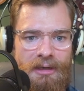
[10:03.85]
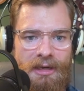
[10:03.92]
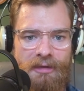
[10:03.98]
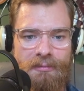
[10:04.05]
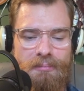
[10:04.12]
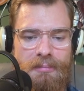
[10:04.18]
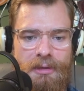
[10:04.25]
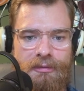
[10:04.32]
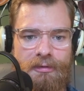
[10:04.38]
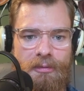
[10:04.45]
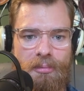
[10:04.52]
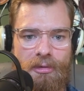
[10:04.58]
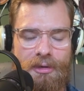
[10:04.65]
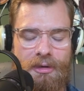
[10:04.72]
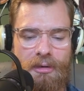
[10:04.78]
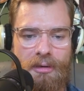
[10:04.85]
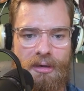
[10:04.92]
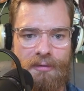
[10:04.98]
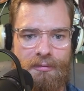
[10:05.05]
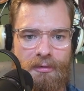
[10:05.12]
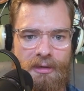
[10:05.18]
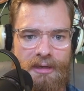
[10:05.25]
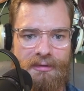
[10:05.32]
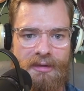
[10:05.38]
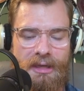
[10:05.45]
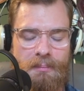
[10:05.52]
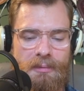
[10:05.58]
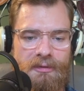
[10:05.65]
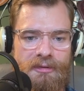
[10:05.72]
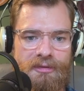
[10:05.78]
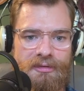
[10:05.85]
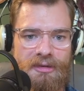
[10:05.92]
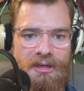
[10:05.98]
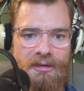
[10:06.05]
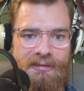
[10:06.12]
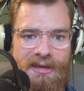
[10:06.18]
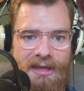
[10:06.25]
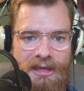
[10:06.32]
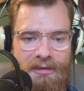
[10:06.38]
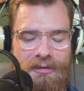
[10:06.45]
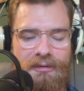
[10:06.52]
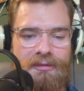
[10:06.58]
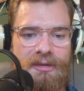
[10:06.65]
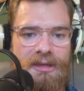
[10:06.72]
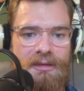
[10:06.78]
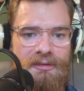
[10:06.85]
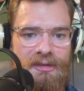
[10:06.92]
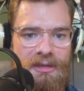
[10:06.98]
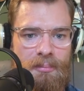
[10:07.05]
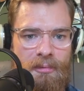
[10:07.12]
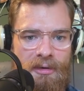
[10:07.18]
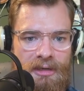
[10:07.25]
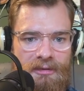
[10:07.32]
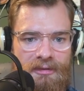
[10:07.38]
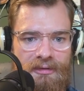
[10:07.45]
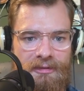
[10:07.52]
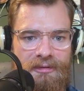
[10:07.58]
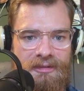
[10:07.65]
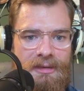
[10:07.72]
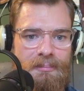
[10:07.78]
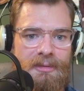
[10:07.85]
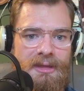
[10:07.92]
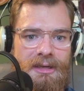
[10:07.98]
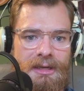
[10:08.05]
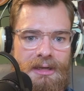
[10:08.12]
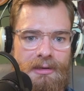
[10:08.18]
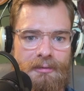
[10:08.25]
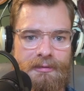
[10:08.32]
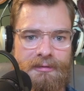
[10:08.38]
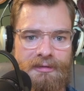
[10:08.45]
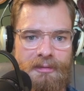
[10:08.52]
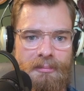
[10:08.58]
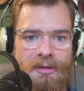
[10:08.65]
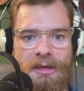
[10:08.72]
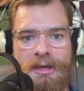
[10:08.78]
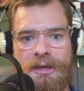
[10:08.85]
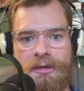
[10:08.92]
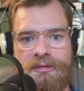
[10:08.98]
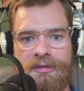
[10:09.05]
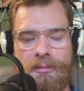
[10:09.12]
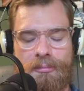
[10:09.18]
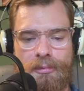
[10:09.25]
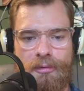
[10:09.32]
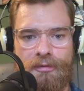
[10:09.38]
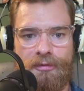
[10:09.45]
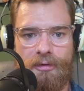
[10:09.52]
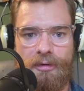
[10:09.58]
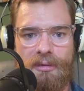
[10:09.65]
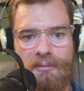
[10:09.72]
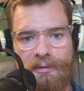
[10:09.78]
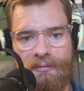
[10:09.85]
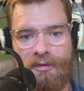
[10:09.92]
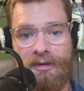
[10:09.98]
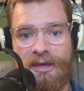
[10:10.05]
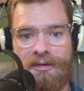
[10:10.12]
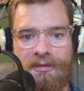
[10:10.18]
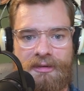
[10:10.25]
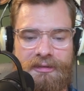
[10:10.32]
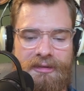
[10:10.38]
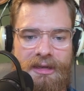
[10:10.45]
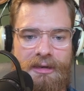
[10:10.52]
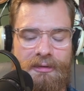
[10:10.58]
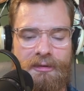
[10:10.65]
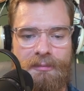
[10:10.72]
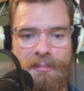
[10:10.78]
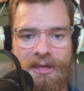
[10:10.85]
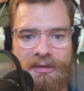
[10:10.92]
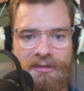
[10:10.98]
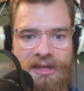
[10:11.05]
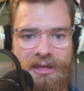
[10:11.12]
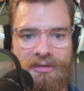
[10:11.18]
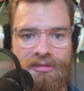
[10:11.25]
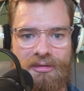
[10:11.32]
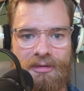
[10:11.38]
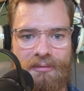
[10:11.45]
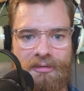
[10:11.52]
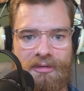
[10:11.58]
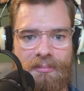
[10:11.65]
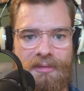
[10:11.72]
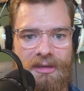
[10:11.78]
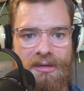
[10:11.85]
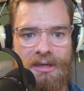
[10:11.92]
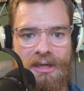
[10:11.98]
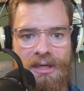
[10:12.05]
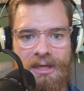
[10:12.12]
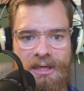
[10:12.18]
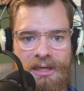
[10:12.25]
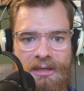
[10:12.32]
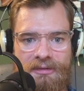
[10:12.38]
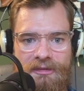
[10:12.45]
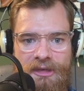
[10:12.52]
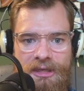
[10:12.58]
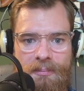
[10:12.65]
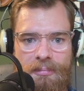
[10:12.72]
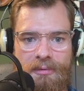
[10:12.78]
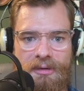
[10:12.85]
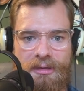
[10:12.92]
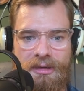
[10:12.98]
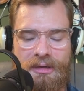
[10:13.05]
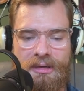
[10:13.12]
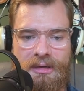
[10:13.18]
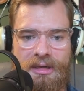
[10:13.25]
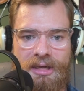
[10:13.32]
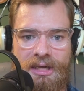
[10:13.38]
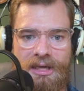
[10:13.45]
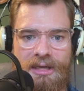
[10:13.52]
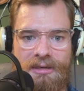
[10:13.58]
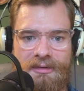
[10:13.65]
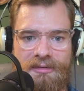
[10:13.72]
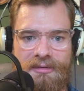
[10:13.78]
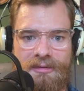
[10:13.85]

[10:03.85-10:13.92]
As miserable and awful as that position is, I had to dig deeper into something else, some some reserve, of, as I said in this meditation, of something deep and